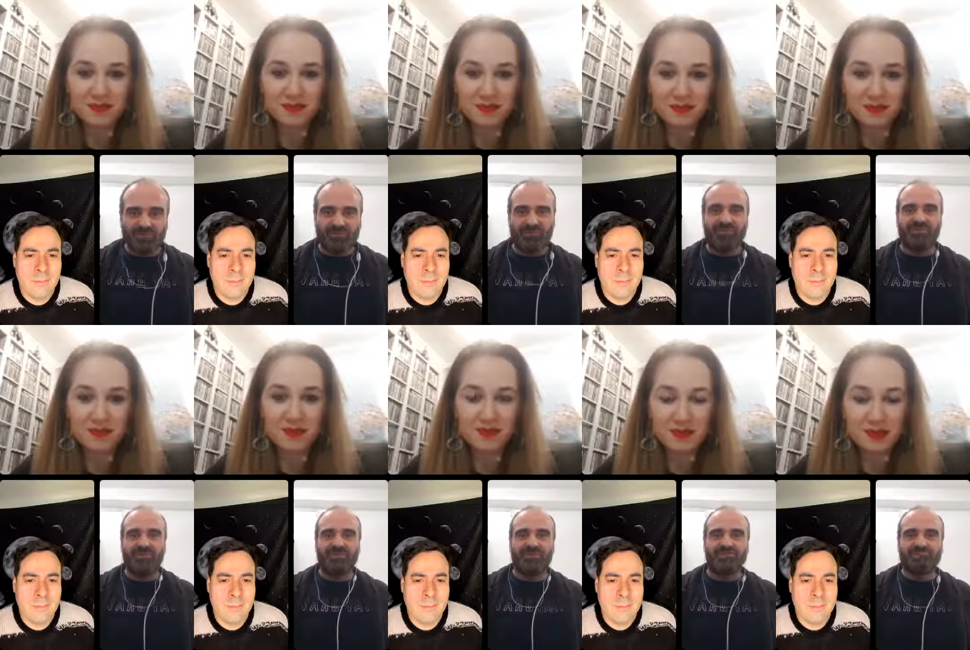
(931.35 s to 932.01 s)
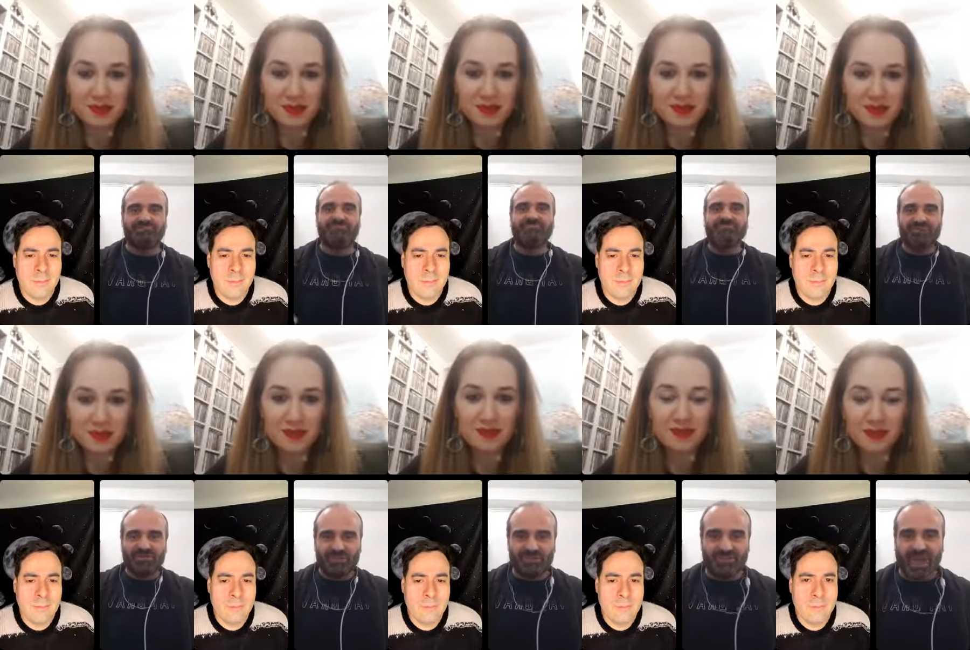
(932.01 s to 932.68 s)
Speaker 1: for
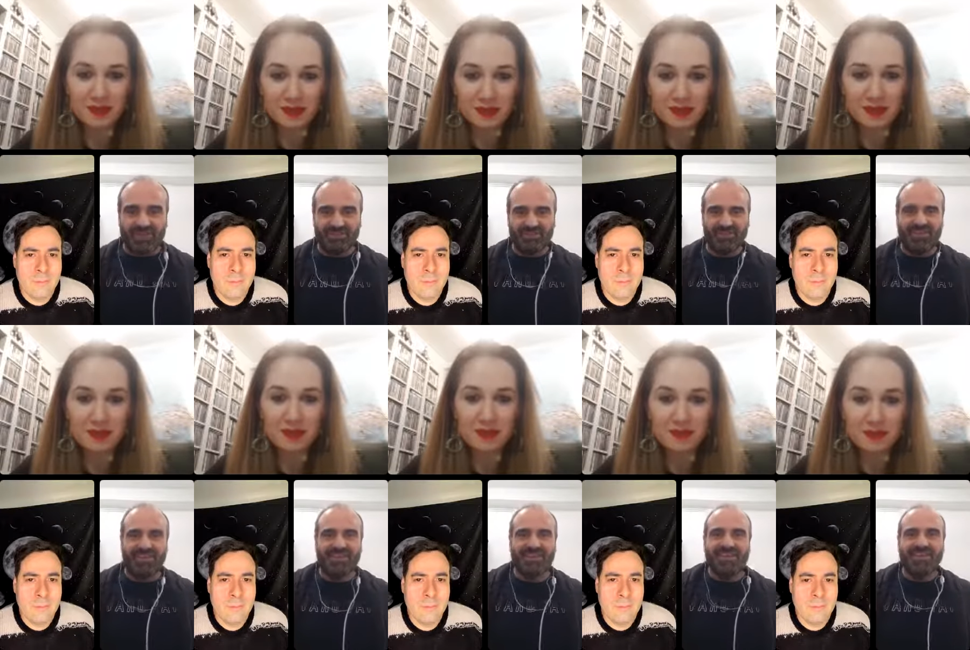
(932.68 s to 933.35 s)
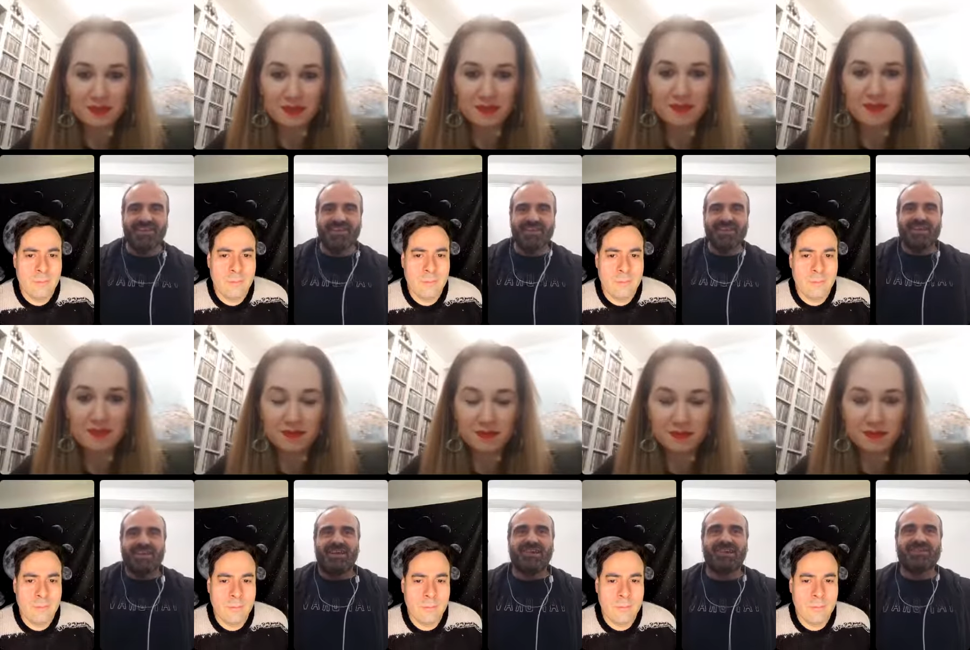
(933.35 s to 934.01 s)
humanity.
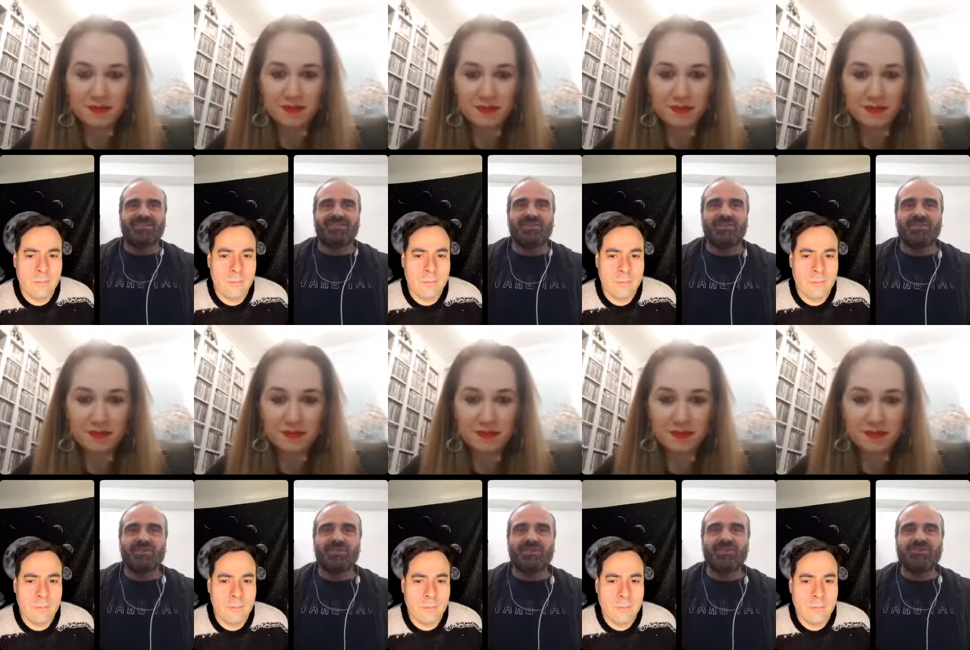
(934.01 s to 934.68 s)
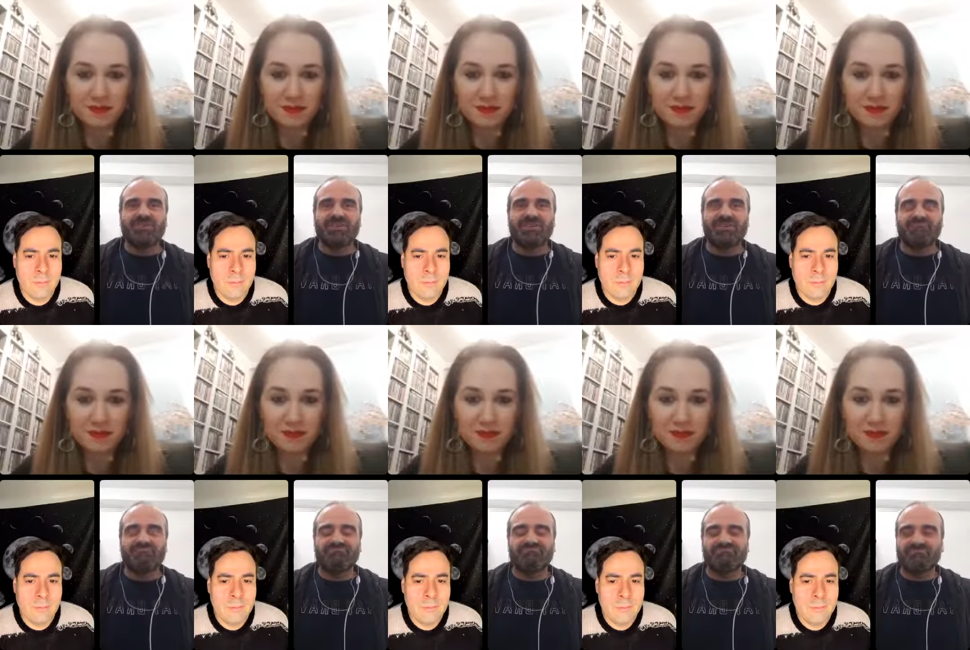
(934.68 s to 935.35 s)
Uh, so it was,
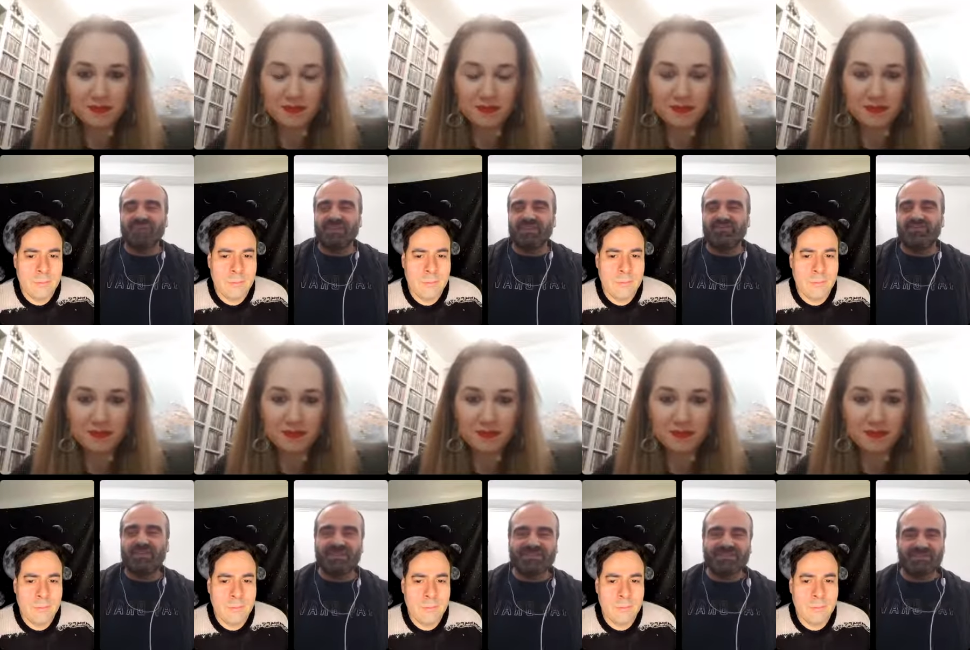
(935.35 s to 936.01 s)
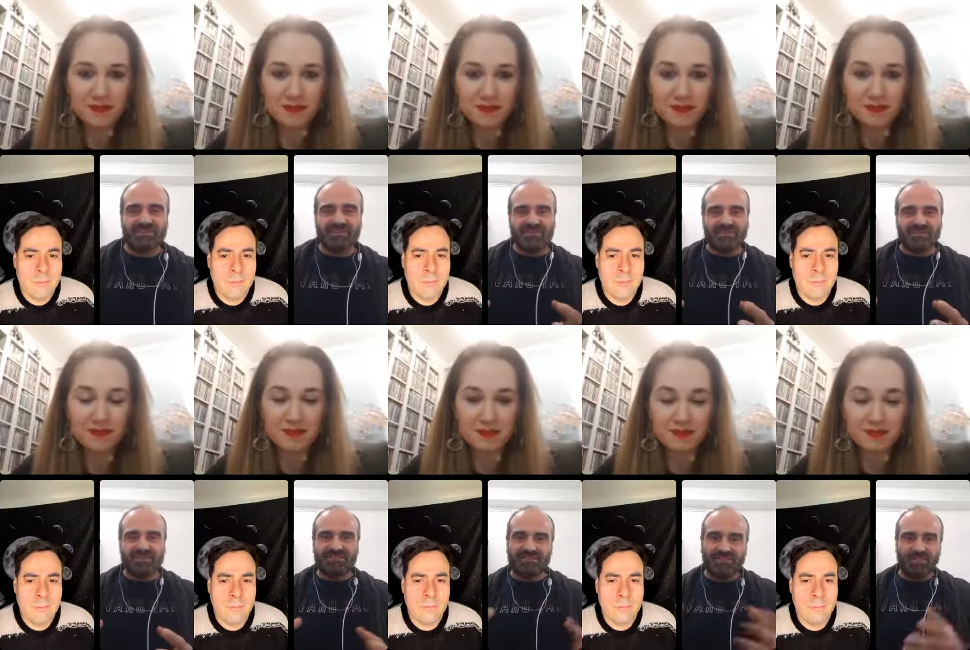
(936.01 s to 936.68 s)
um, it fits the,
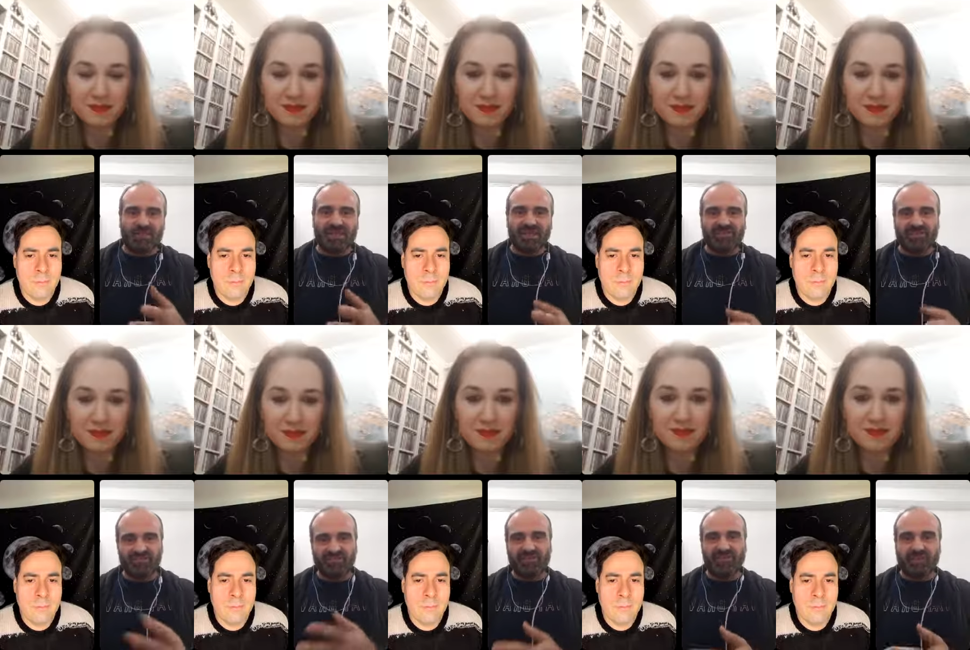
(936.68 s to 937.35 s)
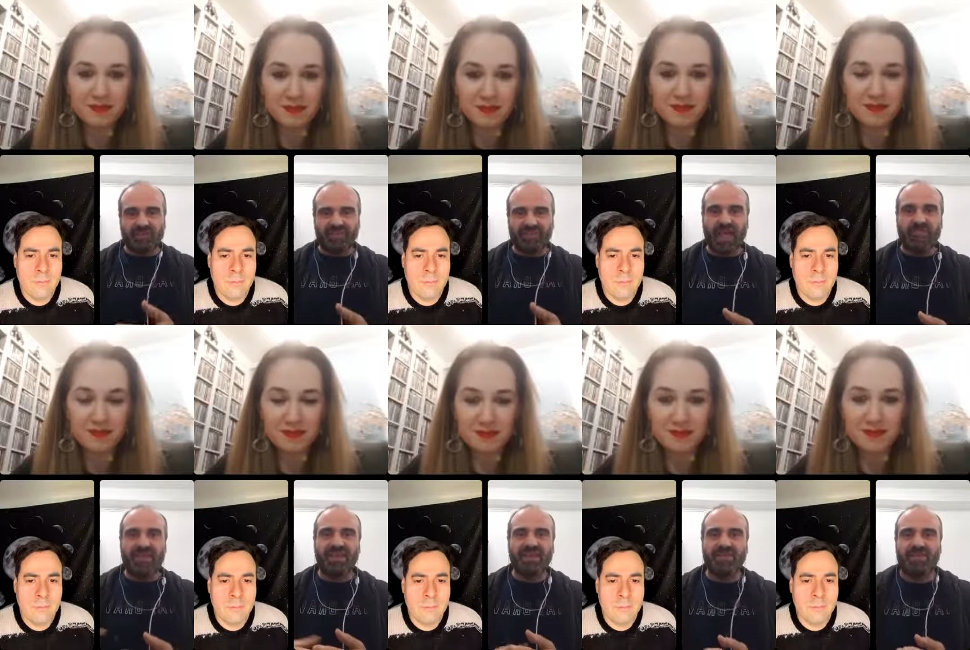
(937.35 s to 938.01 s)
the situation with
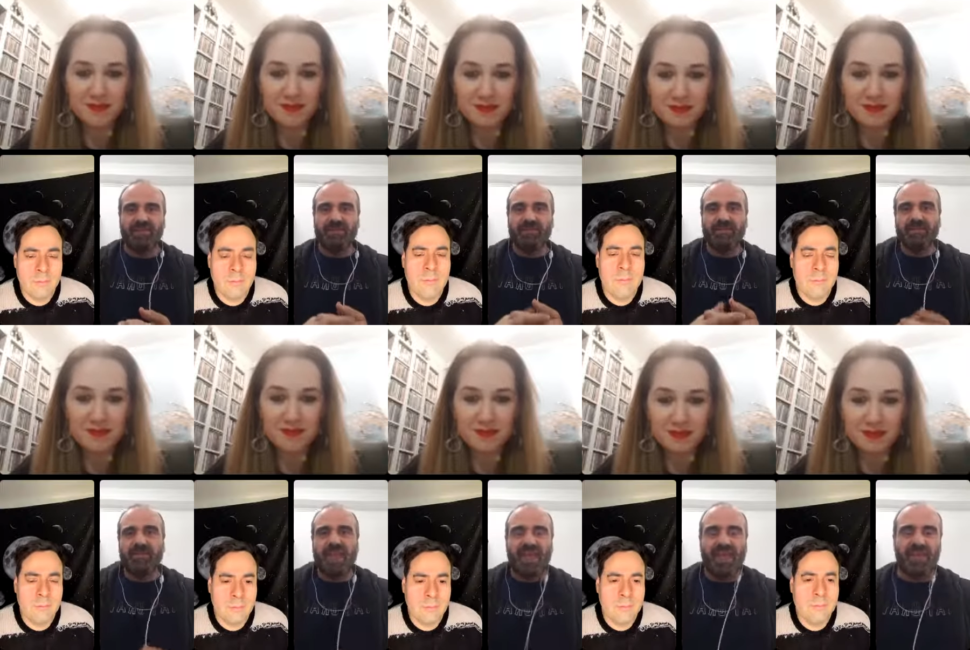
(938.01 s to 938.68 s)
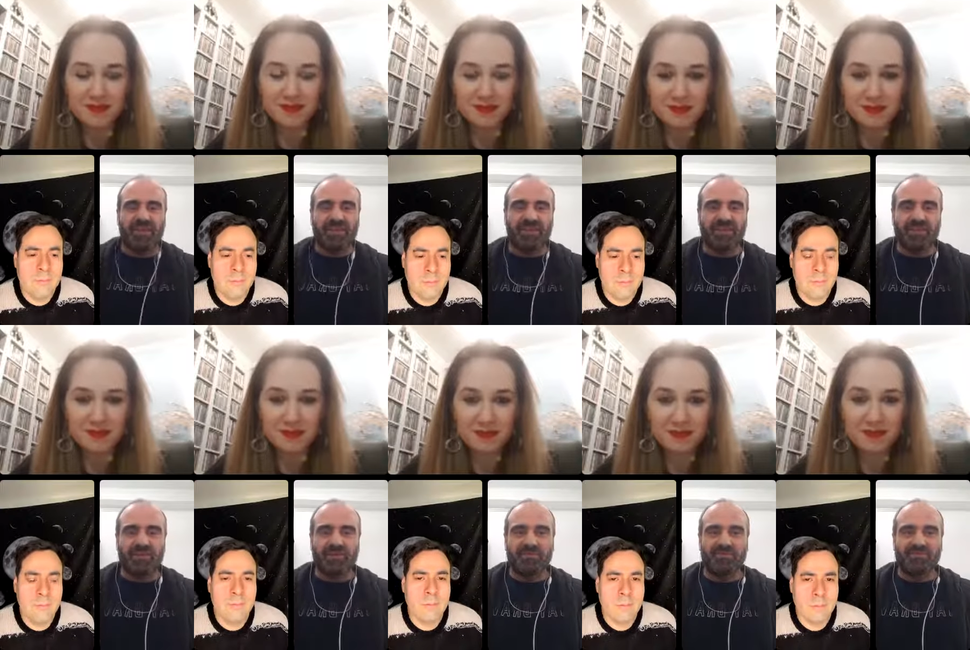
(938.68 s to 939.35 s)
pandemic. And
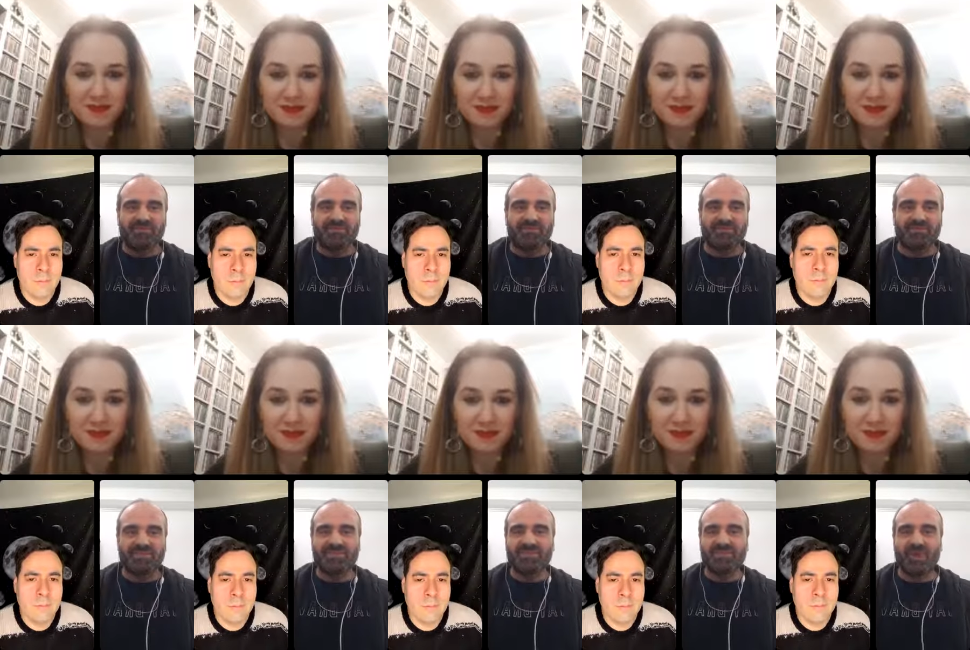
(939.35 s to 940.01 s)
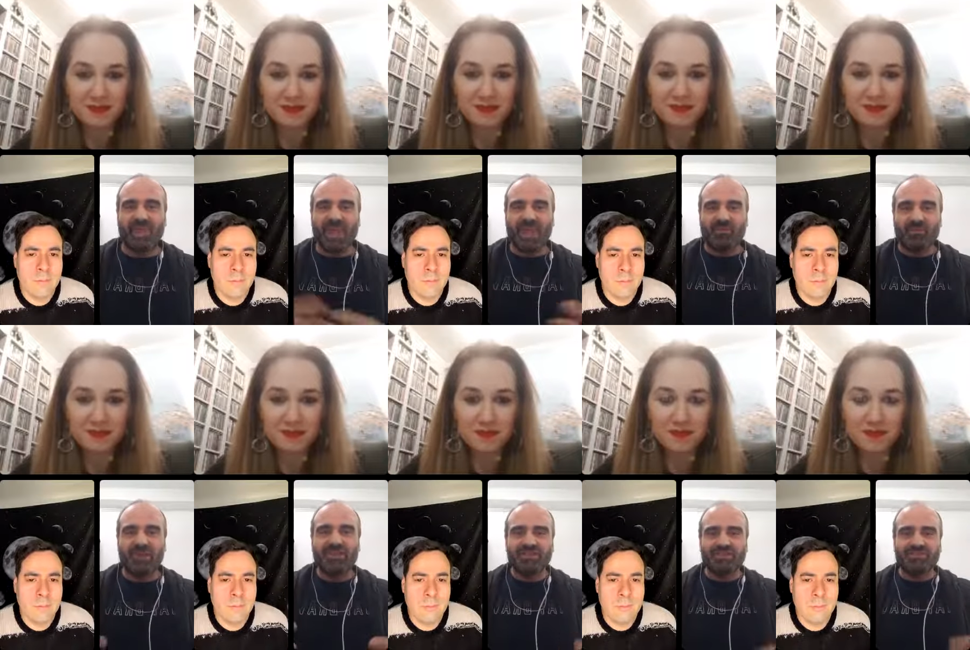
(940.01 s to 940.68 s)
um, this is why I wanted